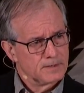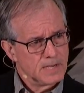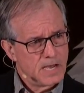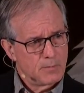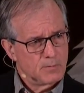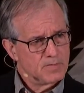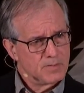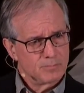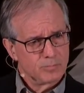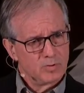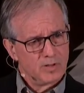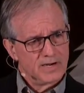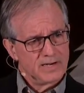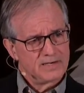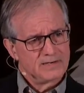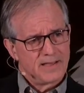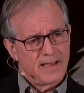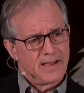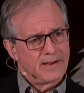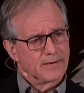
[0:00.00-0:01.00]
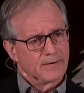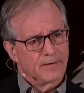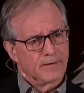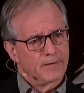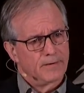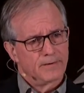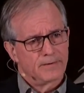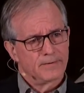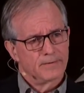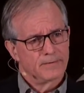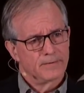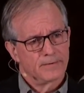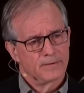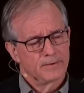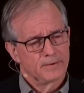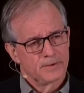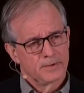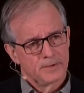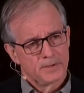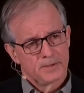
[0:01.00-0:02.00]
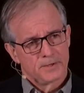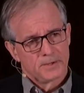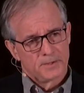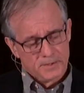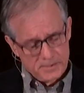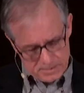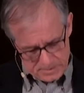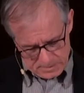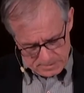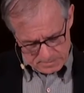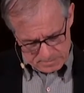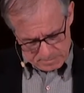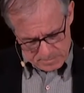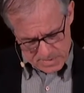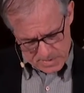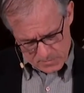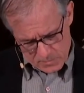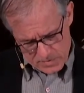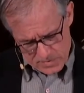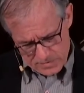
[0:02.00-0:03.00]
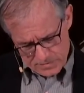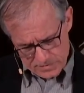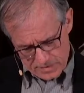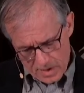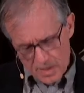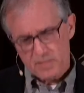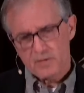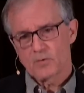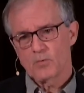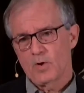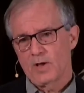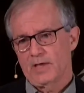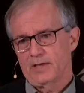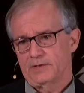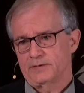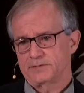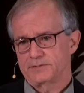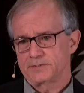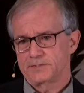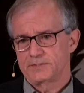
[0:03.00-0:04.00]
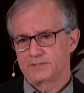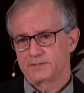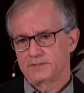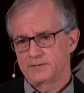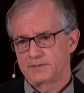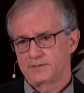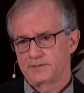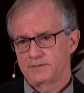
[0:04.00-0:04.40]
Not with a bloody dagger, but with other ways